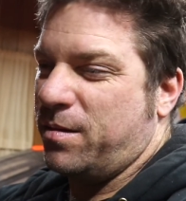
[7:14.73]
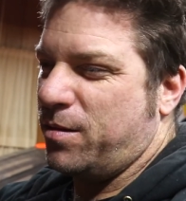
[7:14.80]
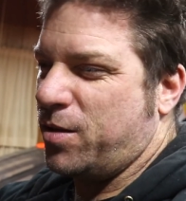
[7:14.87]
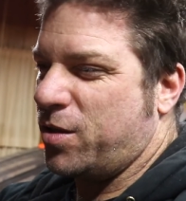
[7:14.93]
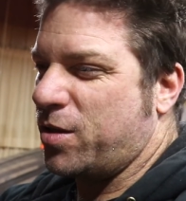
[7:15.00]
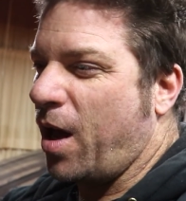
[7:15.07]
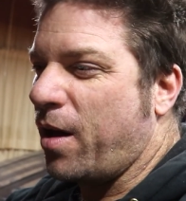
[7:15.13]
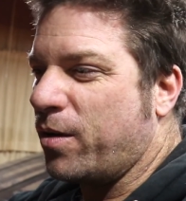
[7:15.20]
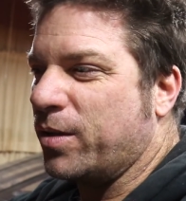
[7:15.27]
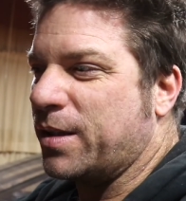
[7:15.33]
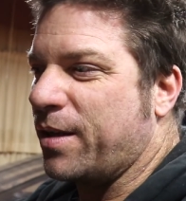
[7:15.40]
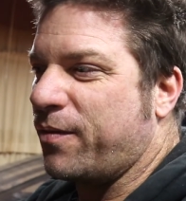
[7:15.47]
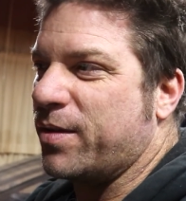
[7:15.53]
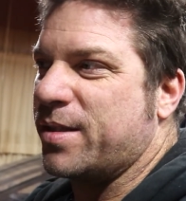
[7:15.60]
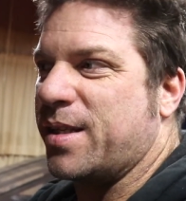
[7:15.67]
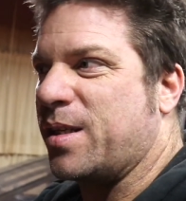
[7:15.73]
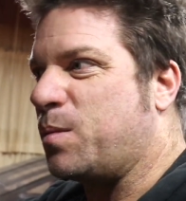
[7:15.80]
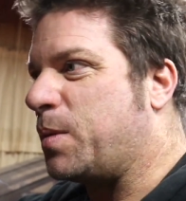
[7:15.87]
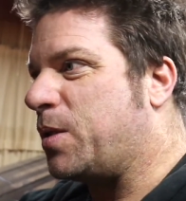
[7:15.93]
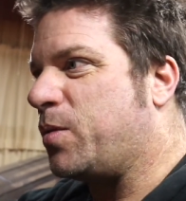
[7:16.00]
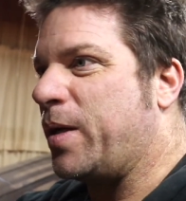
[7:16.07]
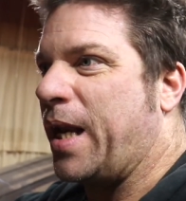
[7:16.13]
subtle differences
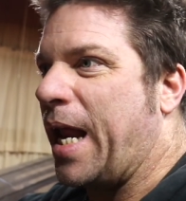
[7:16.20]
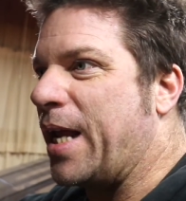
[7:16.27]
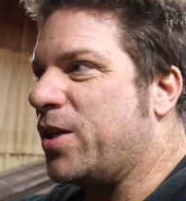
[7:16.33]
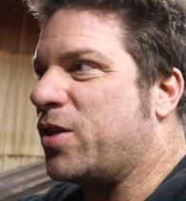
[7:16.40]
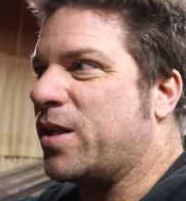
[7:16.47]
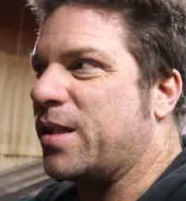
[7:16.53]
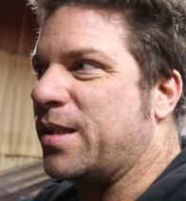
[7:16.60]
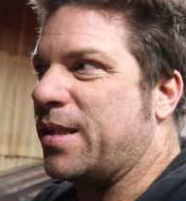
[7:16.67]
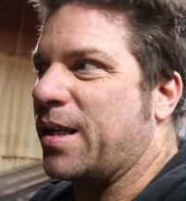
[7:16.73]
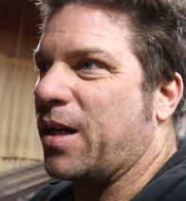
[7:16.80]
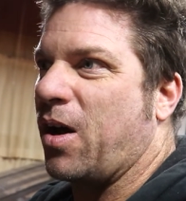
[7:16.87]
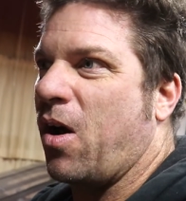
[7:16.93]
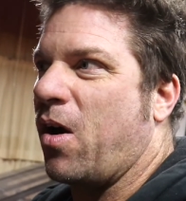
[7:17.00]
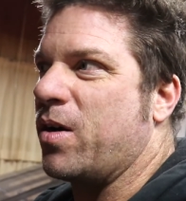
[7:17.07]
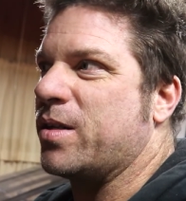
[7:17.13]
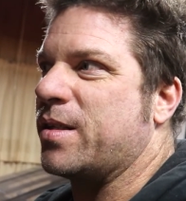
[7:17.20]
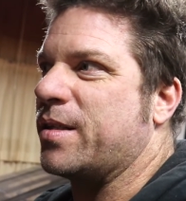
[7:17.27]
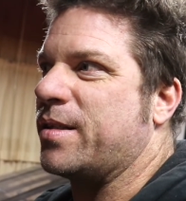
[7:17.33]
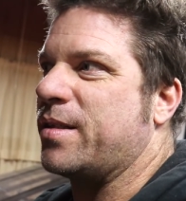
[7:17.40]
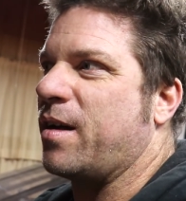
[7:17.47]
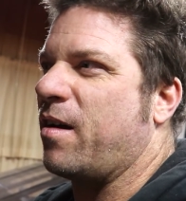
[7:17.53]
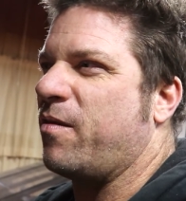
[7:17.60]
between engines and cars and
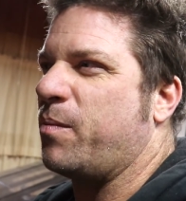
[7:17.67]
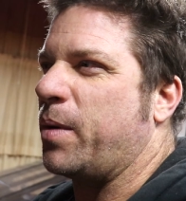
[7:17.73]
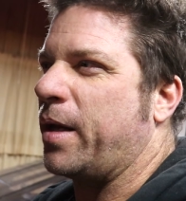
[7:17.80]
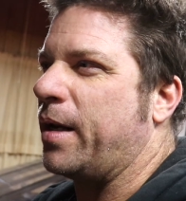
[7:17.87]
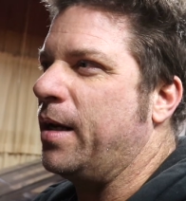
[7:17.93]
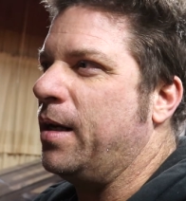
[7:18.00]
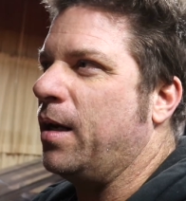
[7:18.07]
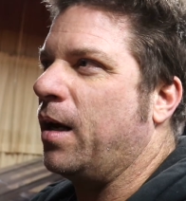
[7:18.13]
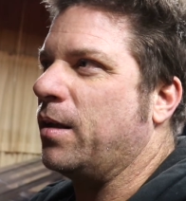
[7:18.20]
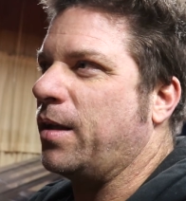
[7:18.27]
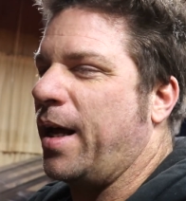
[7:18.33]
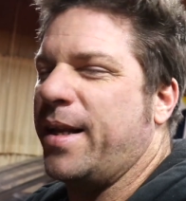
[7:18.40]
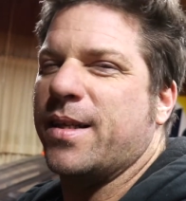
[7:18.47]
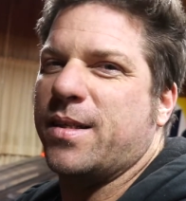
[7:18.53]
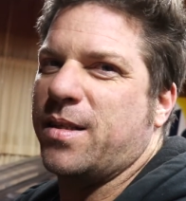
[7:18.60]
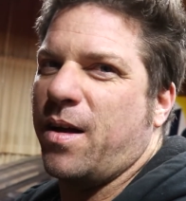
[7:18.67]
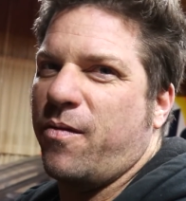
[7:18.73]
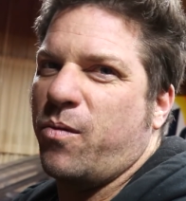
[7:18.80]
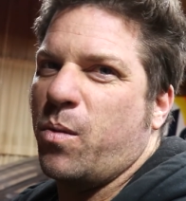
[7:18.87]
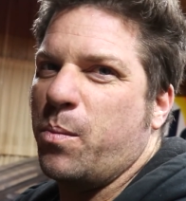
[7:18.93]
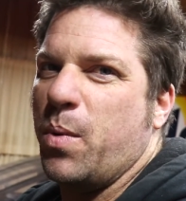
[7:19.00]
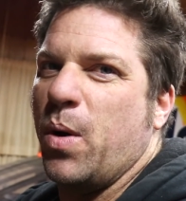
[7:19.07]
stuff, but a lot of the
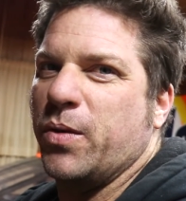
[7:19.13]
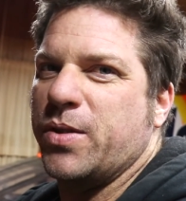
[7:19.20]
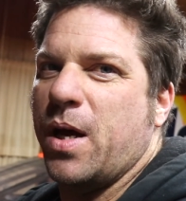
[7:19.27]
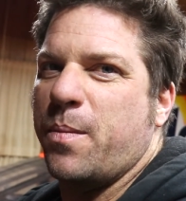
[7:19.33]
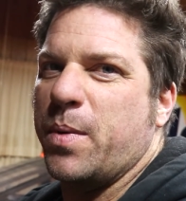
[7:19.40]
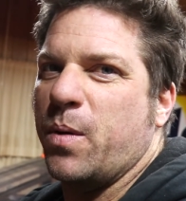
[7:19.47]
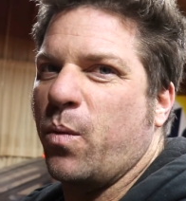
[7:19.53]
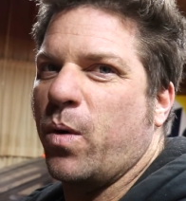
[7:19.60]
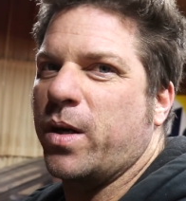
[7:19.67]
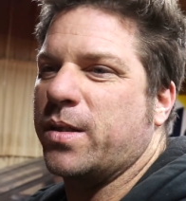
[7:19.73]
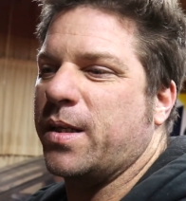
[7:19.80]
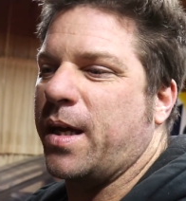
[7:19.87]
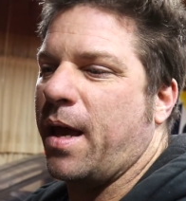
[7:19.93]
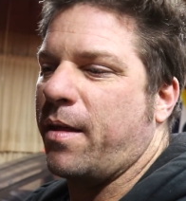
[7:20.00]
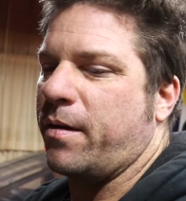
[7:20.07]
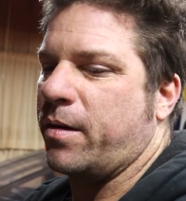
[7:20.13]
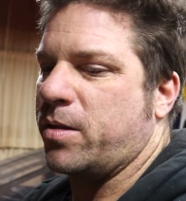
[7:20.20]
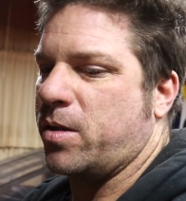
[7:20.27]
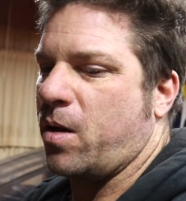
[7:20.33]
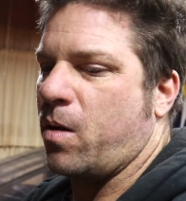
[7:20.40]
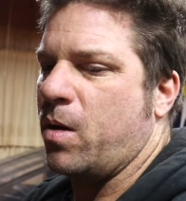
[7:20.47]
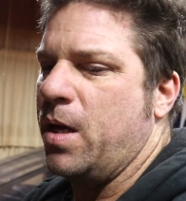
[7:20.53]
stuff will bolt up and work together.
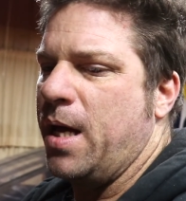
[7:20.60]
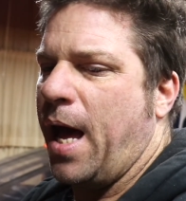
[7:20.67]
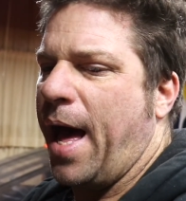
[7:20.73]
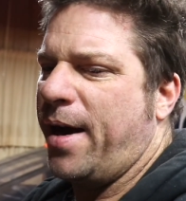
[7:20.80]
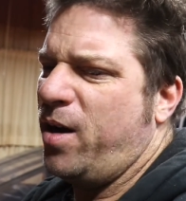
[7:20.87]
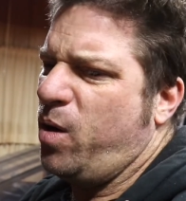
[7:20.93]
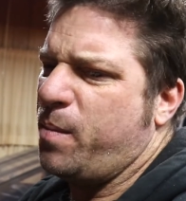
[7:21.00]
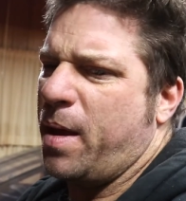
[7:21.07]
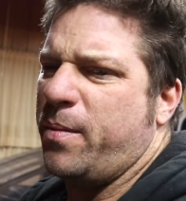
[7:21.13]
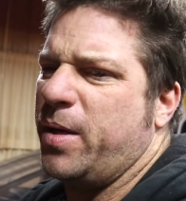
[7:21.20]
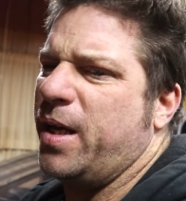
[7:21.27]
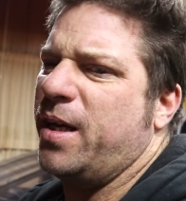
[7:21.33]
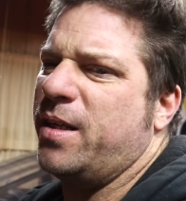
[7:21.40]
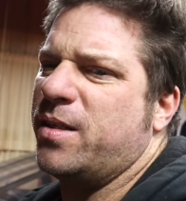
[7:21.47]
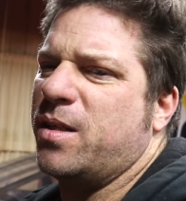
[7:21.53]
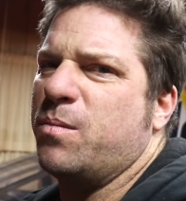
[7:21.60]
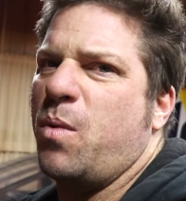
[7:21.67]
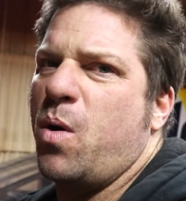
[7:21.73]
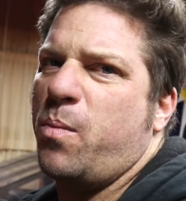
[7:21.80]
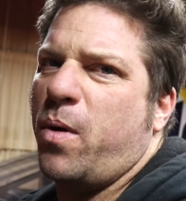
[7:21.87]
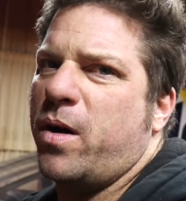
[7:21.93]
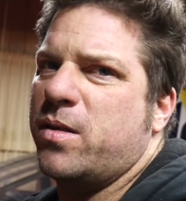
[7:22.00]
So I don't know, maybe get into the
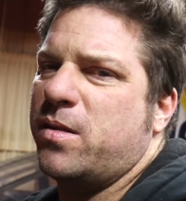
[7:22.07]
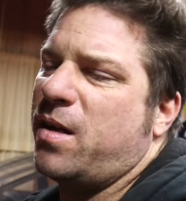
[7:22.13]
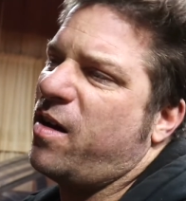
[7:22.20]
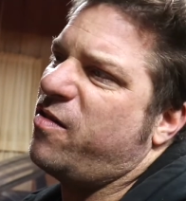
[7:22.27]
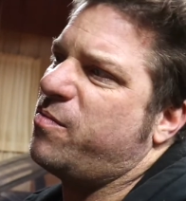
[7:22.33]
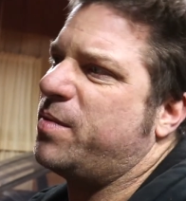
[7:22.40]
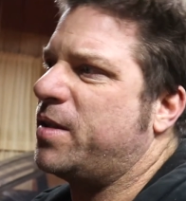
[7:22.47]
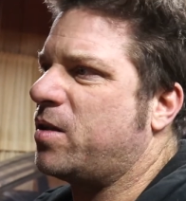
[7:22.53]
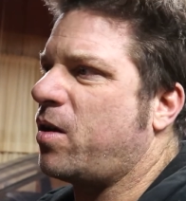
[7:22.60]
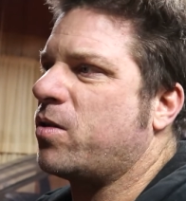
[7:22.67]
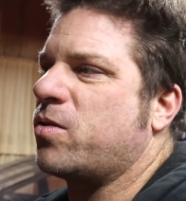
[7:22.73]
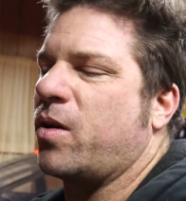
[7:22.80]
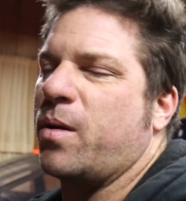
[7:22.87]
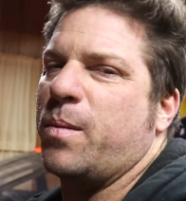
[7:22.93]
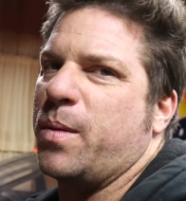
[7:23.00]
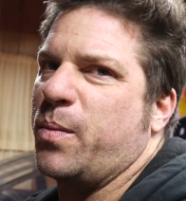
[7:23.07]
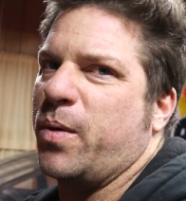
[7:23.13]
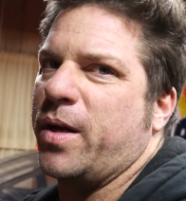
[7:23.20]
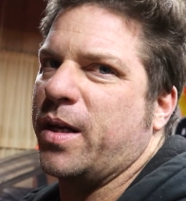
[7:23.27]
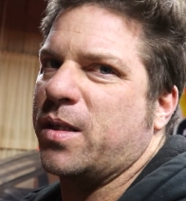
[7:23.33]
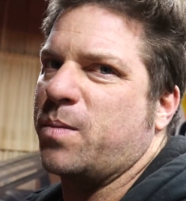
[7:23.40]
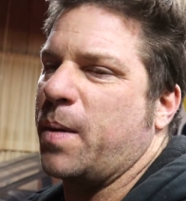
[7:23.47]
Mopar stuff. It also can be
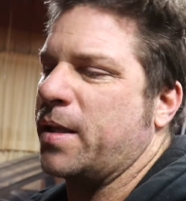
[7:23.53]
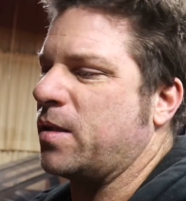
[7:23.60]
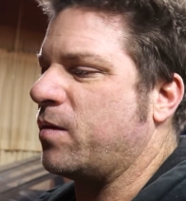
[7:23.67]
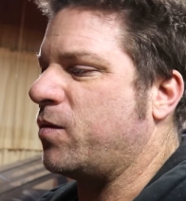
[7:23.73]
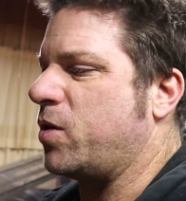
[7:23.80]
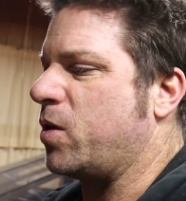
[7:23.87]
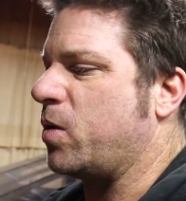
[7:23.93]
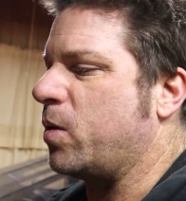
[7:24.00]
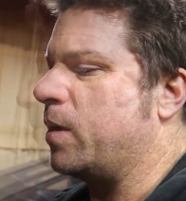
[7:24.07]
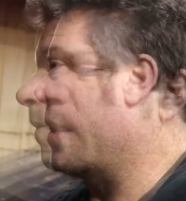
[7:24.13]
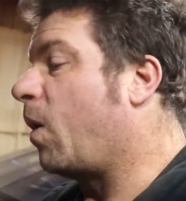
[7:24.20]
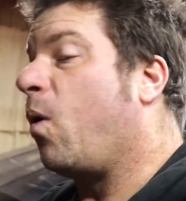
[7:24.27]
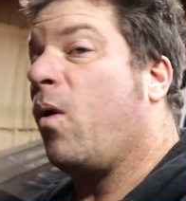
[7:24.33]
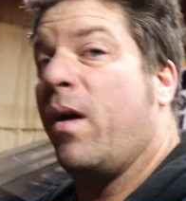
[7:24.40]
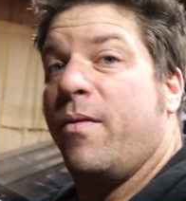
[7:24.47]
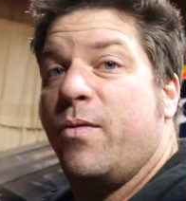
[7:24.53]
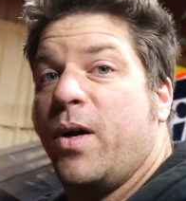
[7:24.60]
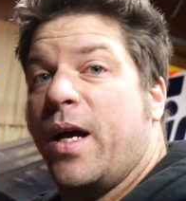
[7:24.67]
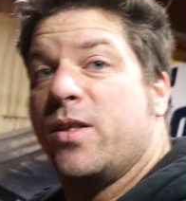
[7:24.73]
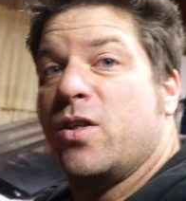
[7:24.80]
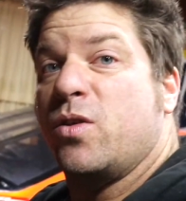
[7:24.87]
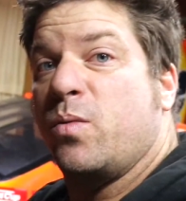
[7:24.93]
pretty expensive too. Or if you
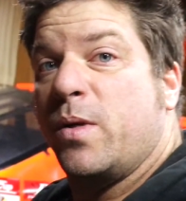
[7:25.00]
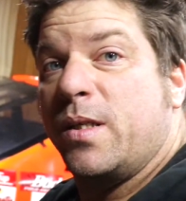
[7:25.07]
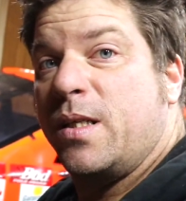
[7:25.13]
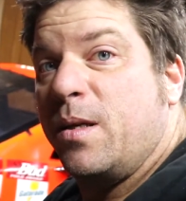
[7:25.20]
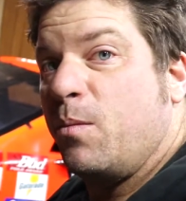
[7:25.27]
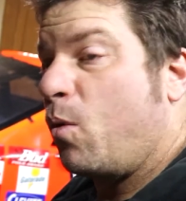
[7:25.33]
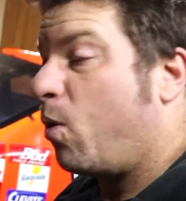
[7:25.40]
guys just want to see